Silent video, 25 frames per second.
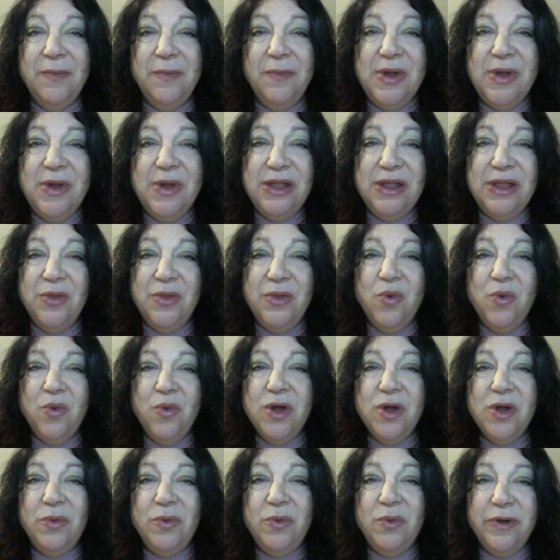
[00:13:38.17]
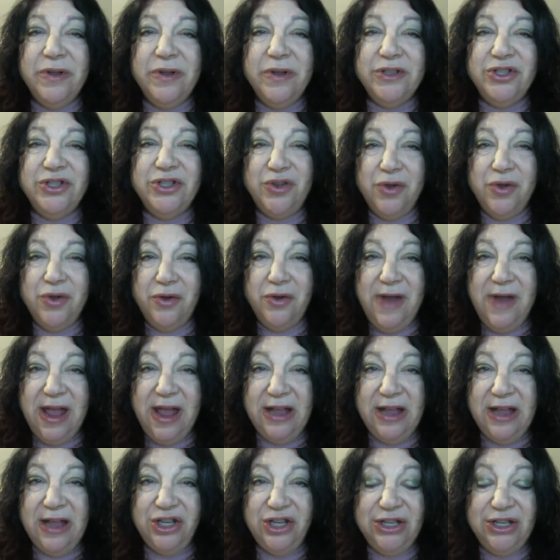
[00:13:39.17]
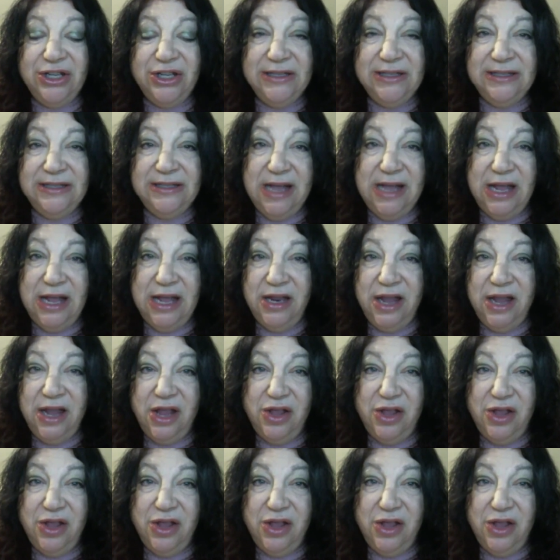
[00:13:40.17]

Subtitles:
but in the one where it's your actions and